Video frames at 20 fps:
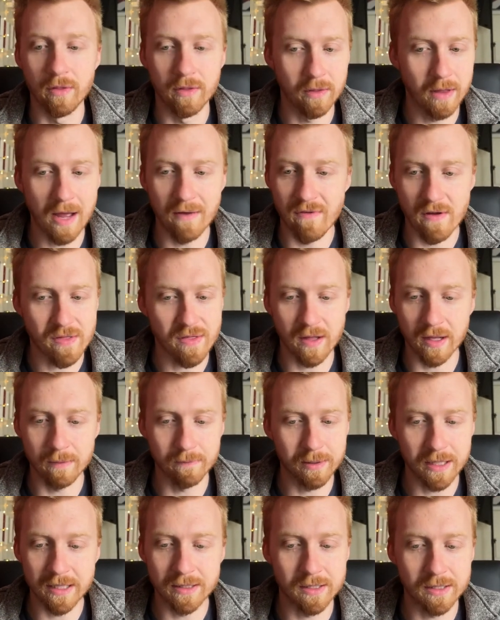everything
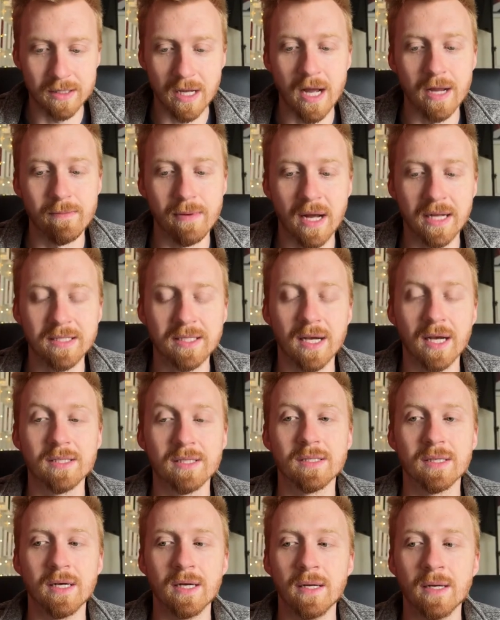being designed by
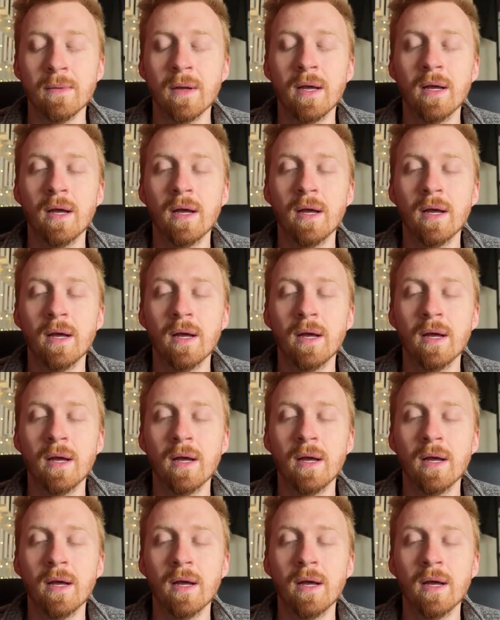Tesla,